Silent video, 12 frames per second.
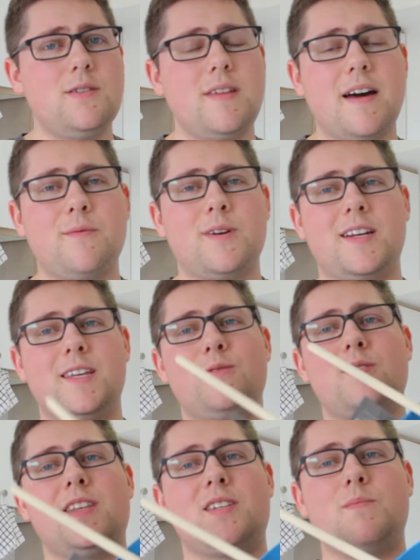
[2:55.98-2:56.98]
do that, we're going to
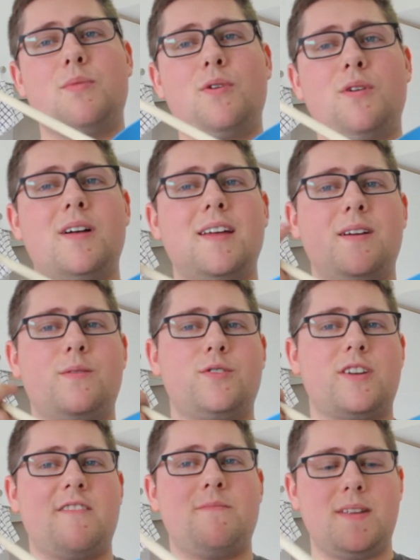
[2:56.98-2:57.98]
use this bowl,
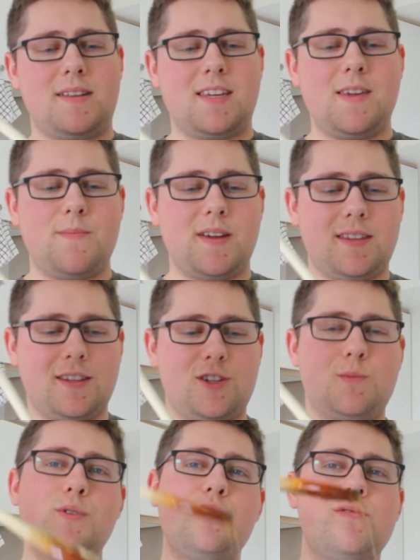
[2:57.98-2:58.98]
which I've been keeping the
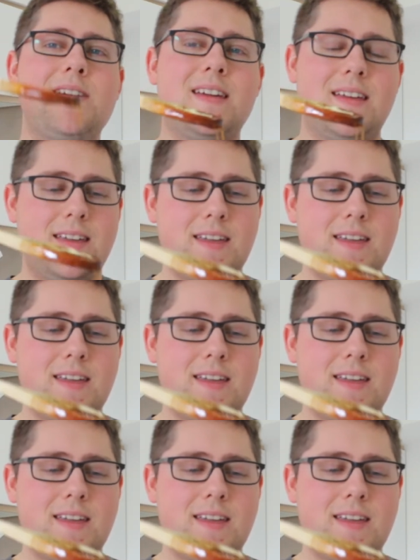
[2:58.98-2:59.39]
spoon